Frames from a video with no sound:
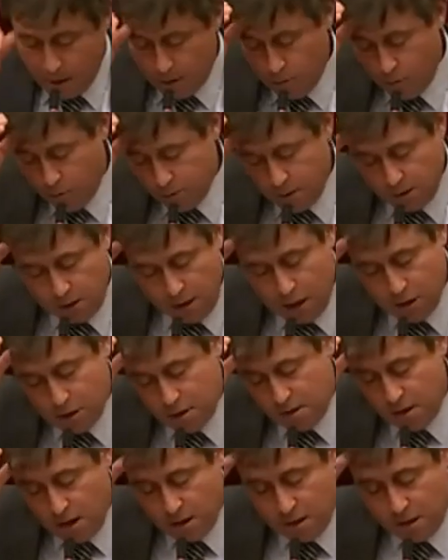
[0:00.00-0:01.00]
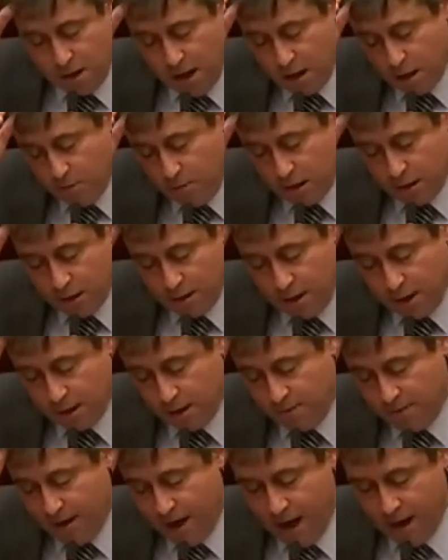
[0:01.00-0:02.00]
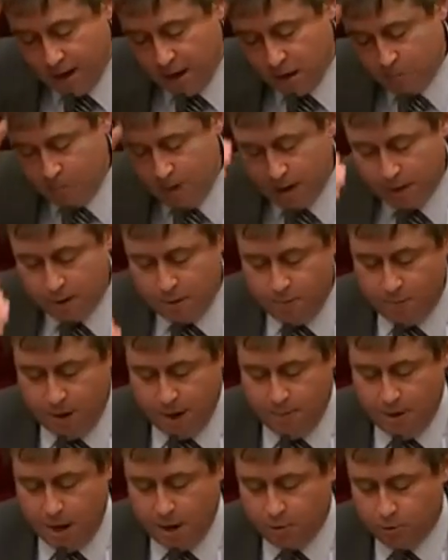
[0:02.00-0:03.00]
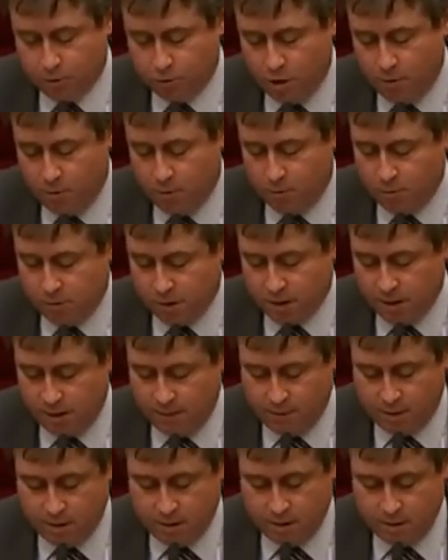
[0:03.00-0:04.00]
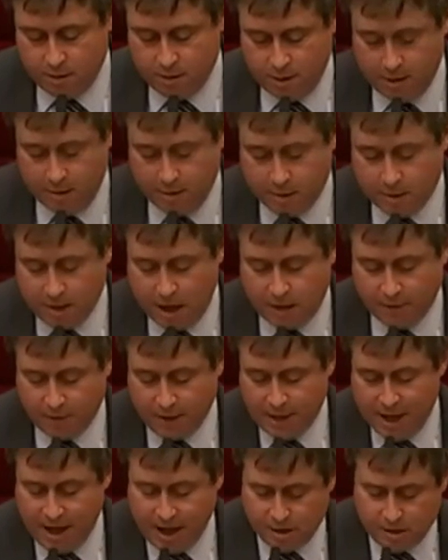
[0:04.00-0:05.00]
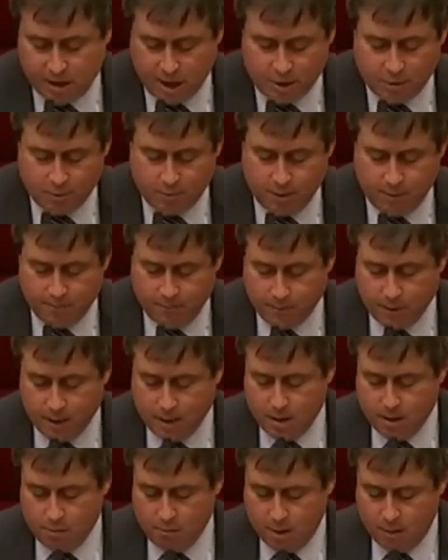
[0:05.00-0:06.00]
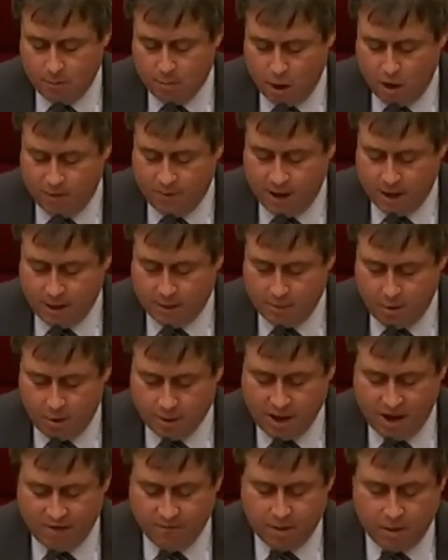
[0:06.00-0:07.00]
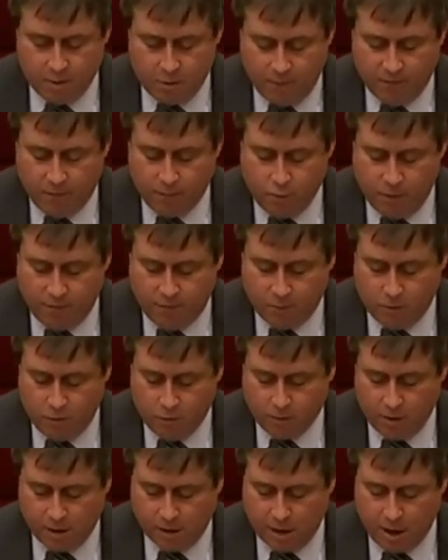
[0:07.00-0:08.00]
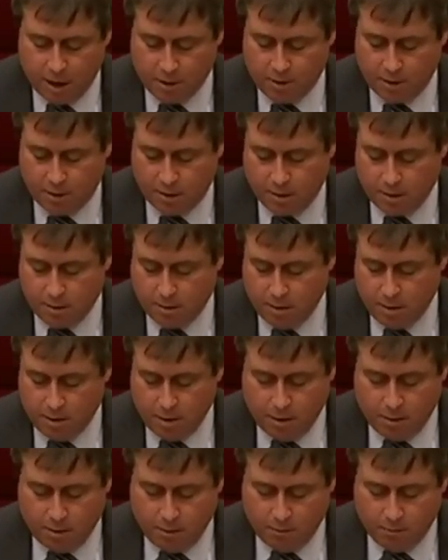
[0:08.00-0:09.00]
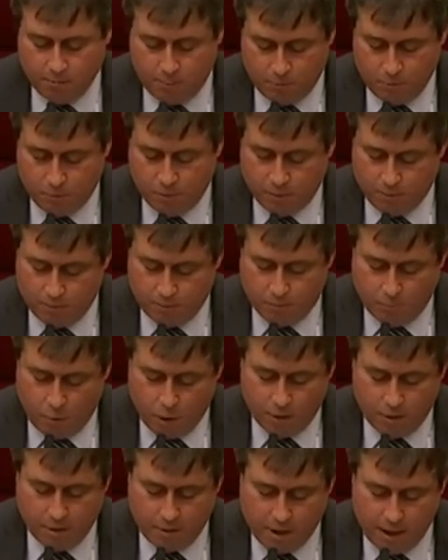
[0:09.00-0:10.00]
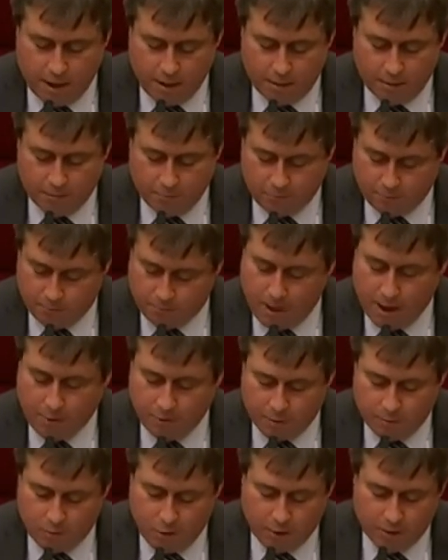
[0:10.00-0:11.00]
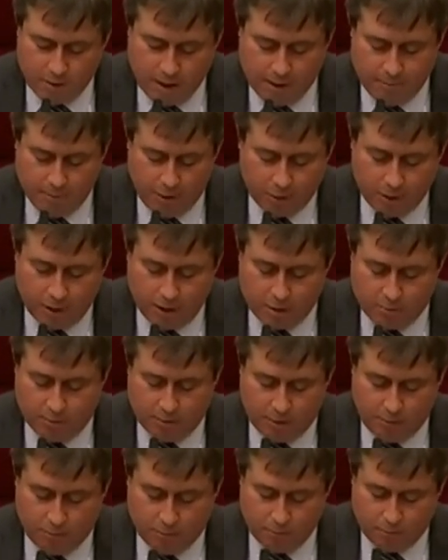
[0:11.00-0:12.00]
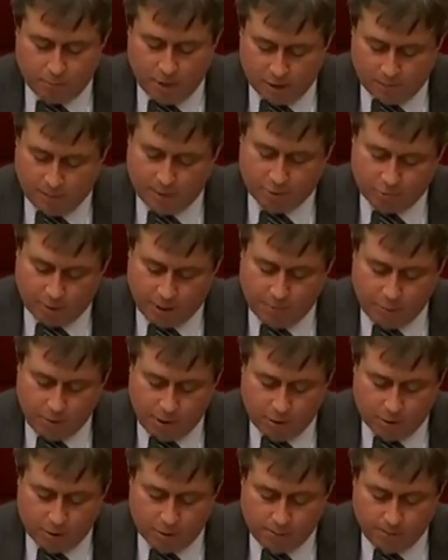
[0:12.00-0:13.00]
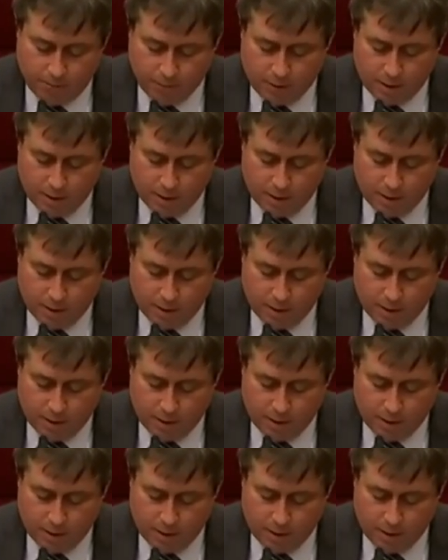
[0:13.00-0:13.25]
An organisation such as HMS Collective harkens back to the way medical treatment was delivered in the start of the last century by motivated non-government, not-for-profit organisations with a modern and multidisciplinary approach.